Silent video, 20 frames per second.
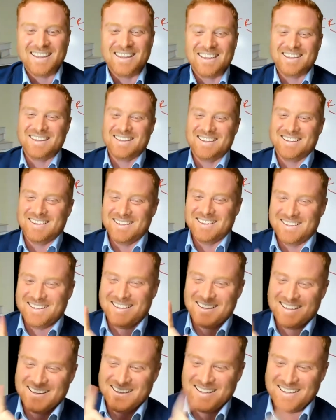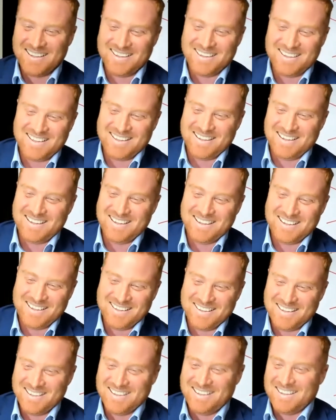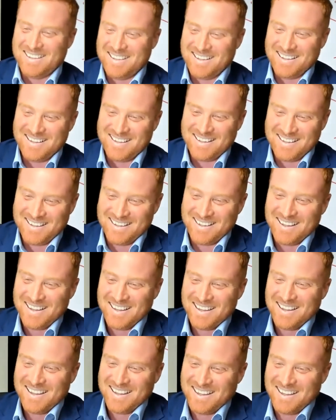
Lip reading: No one is speaking in this clip.